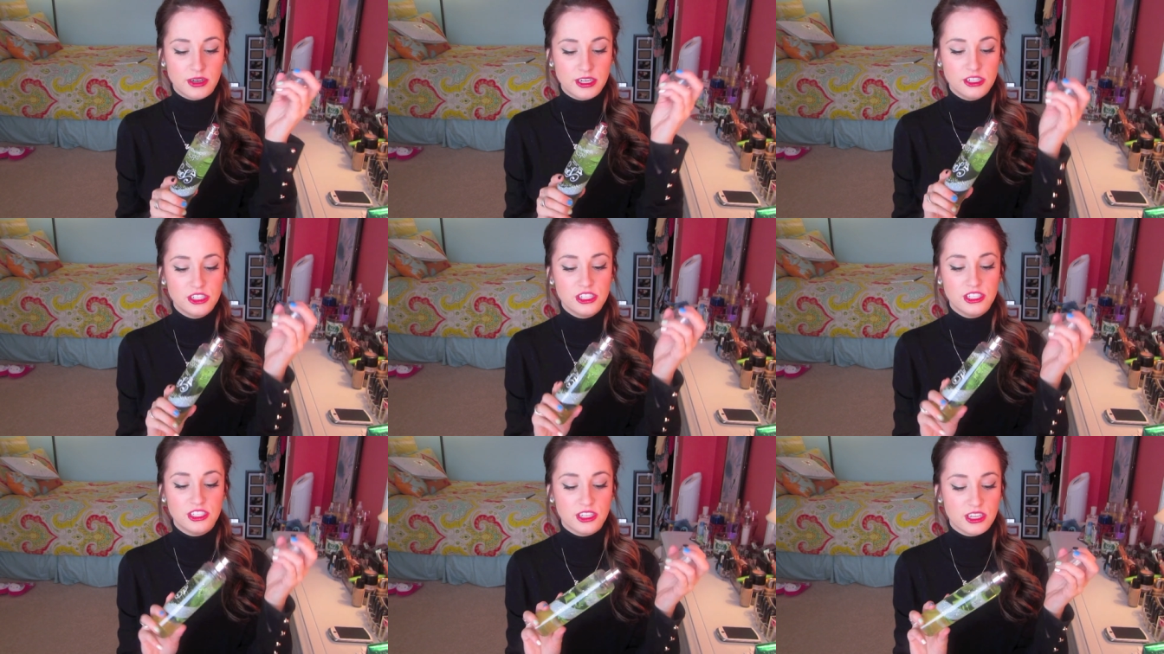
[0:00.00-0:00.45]
or
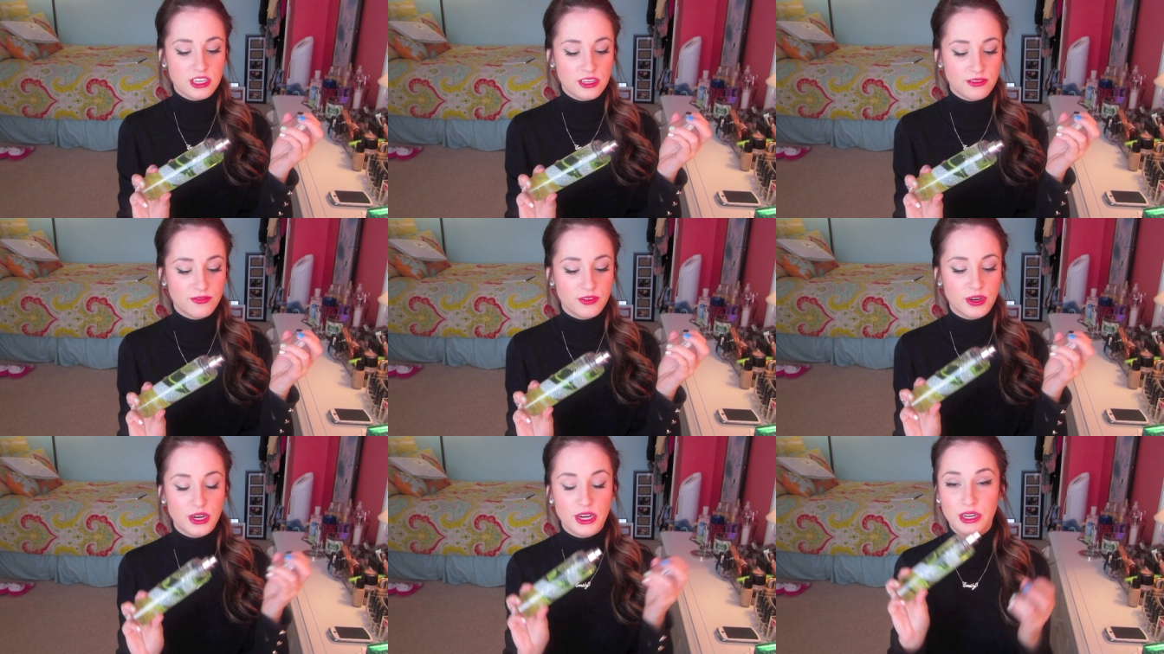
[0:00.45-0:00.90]
you're just
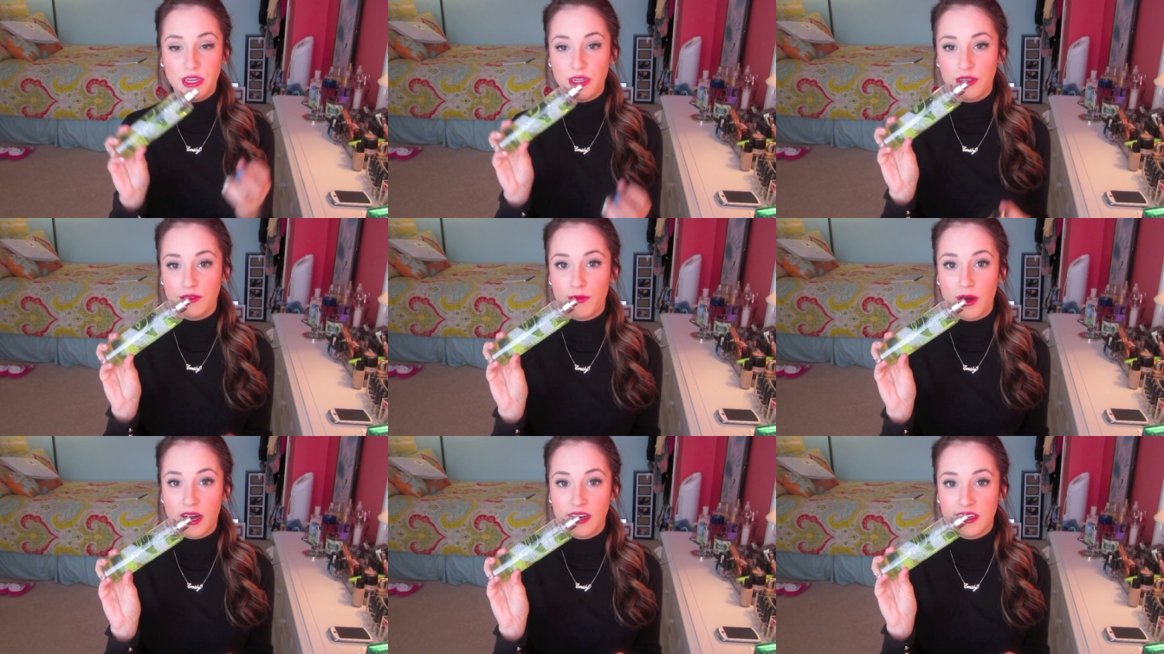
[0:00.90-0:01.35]
looking for a
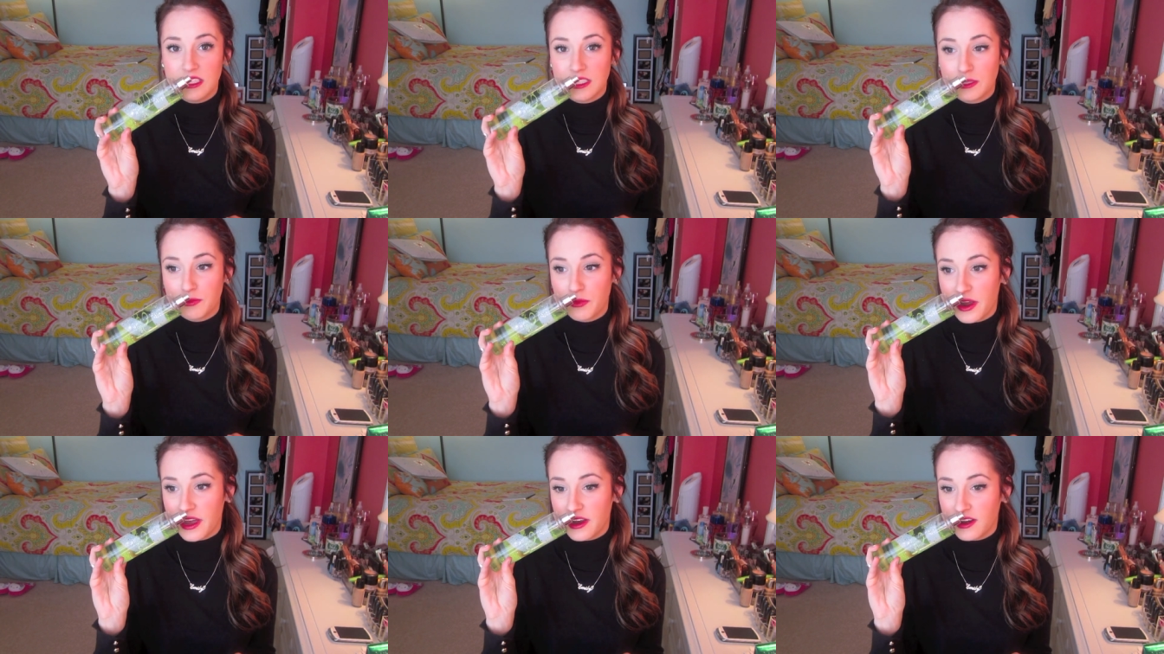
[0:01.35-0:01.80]
new body
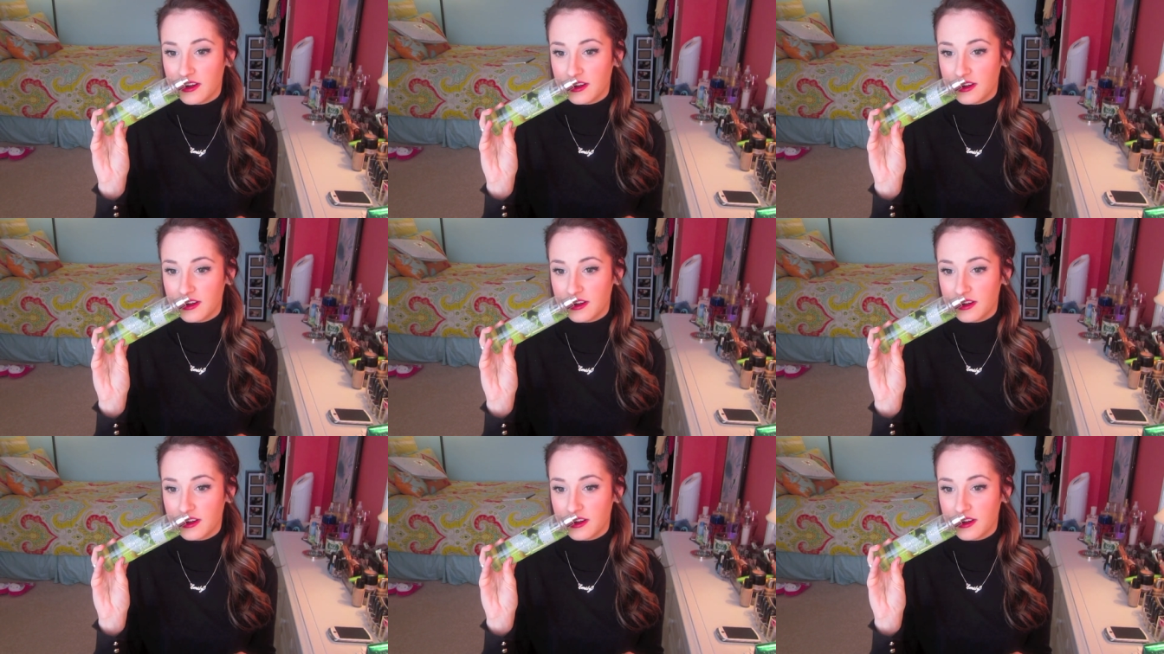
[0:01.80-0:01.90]
spray